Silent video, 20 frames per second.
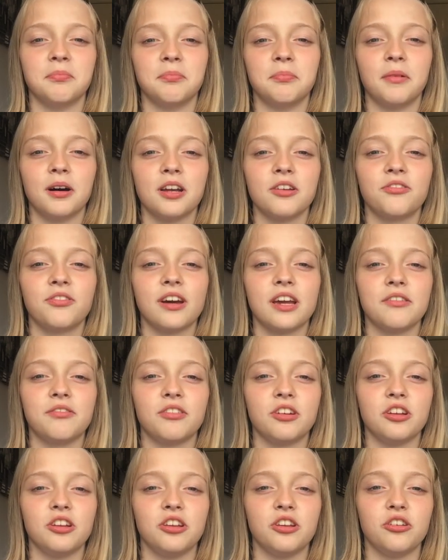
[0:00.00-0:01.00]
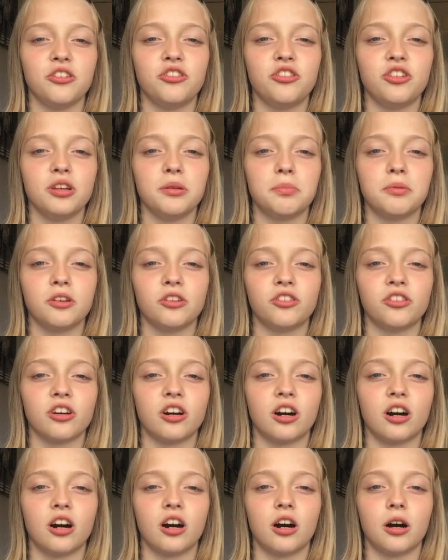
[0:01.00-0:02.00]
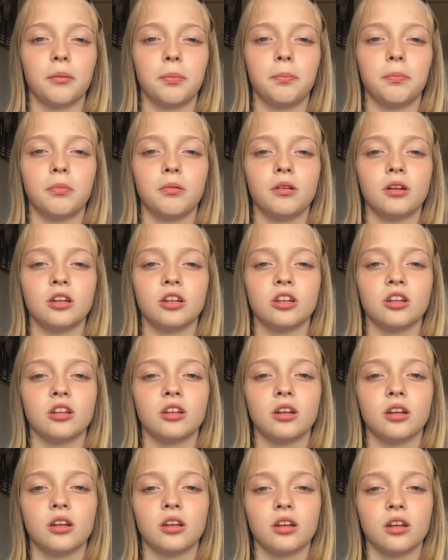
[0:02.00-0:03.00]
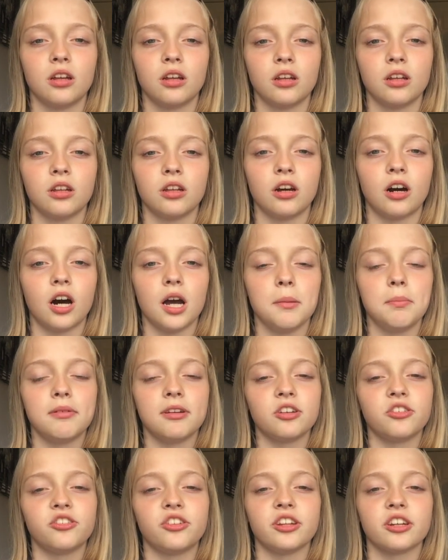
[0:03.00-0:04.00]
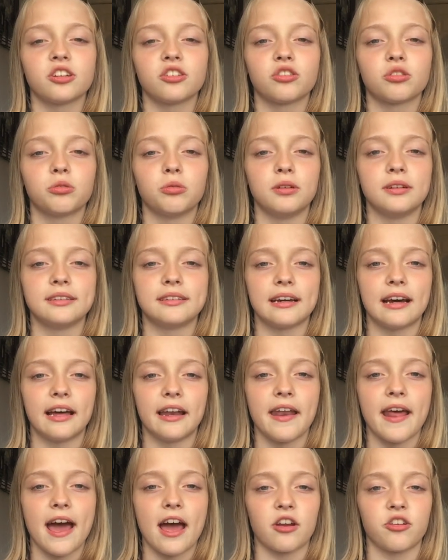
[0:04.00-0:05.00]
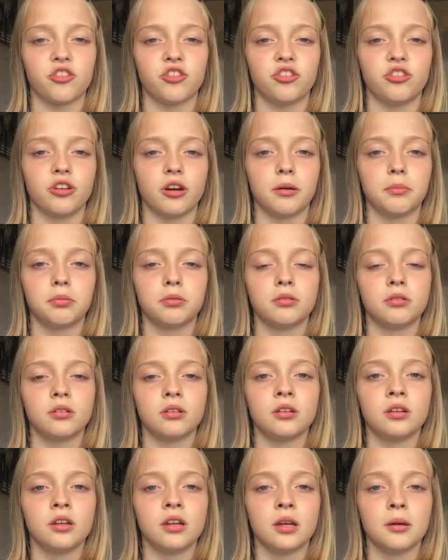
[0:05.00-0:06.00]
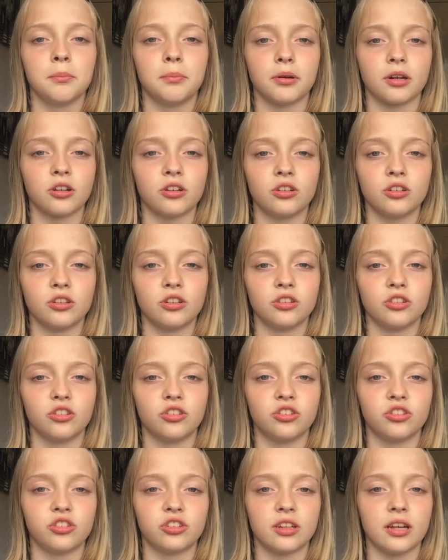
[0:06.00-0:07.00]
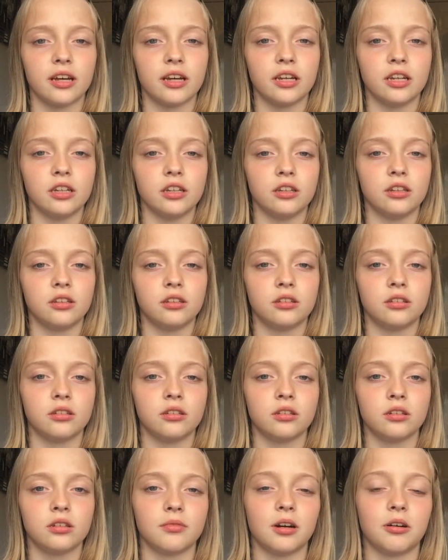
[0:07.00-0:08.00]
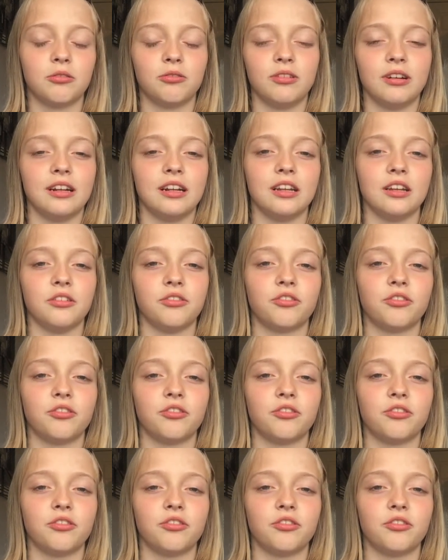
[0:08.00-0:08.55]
My favourite YouTubers are Iblistic Squid and Ashdub because they are really